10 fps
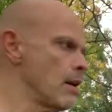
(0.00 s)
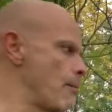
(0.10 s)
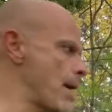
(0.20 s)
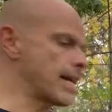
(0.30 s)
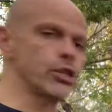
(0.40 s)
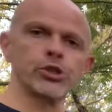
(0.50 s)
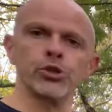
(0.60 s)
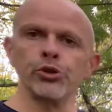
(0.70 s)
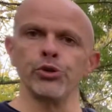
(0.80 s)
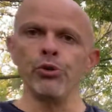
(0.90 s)
making sure
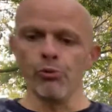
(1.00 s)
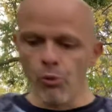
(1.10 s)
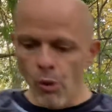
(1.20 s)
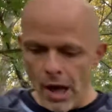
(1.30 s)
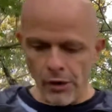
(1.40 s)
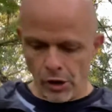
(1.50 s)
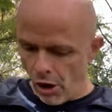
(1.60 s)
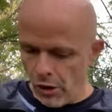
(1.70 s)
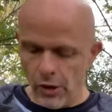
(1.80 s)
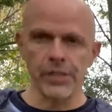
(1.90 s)
you wear the
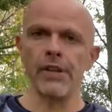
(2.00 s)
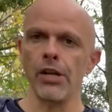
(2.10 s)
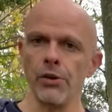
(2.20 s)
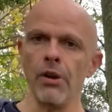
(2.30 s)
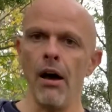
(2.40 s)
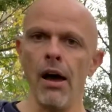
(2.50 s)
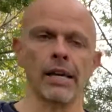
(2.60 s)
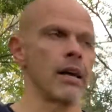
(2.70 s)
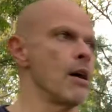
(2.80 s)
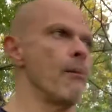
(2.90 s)
colors that you like,
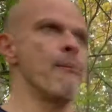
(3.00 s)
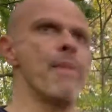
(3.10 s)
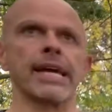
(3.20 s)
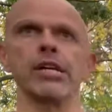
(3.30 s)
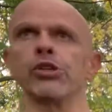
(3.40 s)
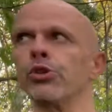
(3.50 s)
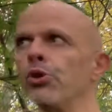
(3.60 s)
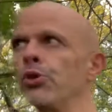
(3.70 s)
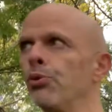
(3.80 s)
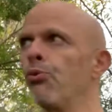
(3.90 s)
making sure
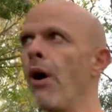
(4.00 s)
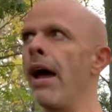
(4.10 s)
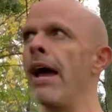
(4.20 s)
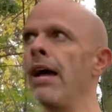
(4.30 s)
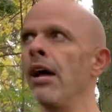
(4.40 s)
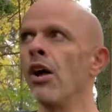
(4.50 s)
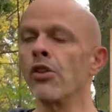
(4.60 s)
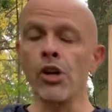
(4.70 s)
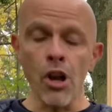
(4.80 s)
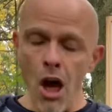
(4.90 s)
you wear the
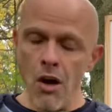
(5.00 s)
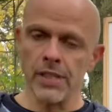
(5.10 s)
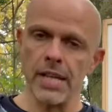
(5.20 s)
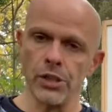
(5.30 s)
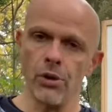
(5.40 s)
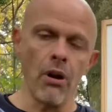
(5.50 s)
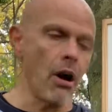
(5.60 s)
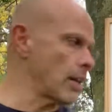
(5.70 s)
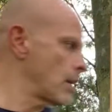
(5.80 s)
clothes that you like,